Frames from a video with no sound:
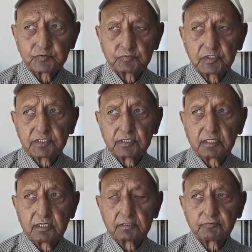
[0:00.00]
But
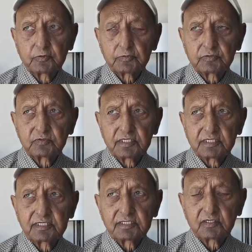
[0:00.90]

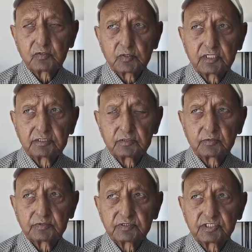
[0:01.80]
unfortunately, Claudia
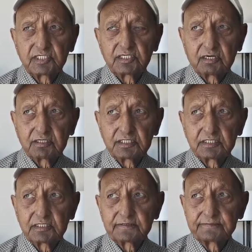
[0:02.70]
Jones, she died